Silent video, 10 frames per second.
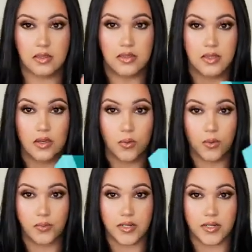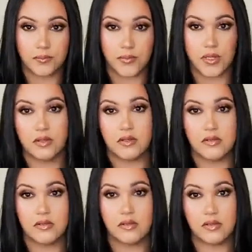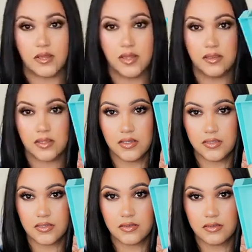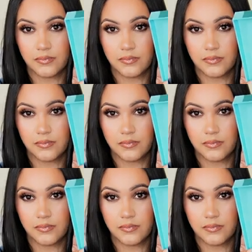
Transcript: they open up like this.